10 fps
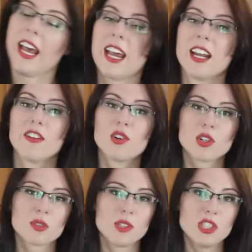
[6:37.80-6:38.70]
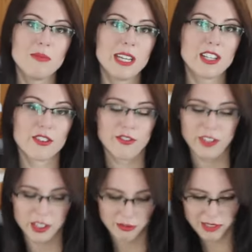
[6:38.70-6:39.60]
And of course, once you make your
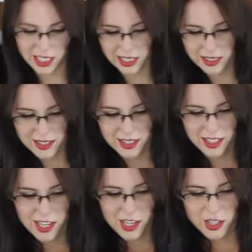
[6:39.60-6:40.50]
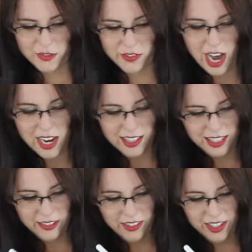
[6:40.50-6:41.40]
figurines, you've got to
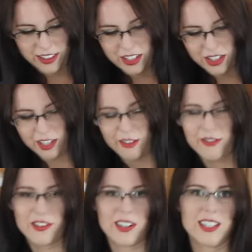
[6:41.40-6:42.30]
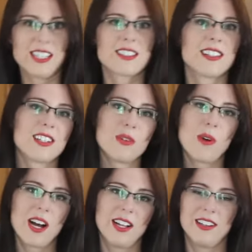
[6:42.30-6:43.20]
leave it on the shelf for at least a little
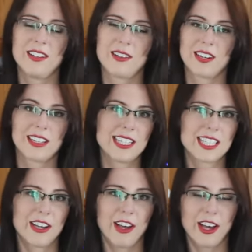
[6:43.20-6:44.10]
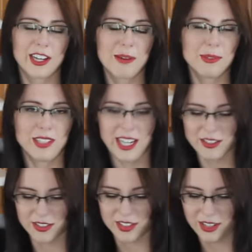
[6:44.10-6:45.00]
while, or at least a couple
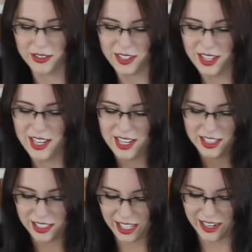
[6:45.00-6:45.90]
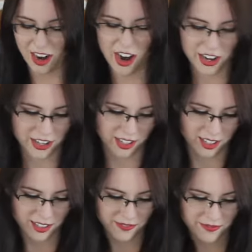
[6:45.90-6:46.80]
days or so, to let it
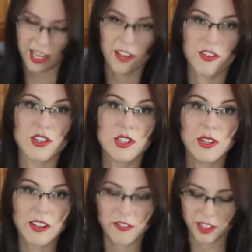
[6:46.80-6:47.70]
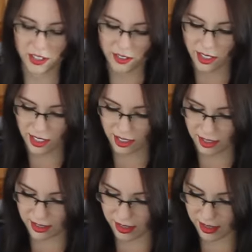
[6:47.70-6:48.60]
harden. If you're doing
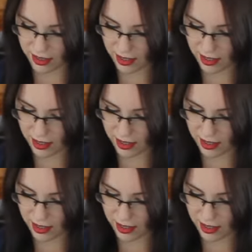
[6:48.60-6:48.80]
figurines,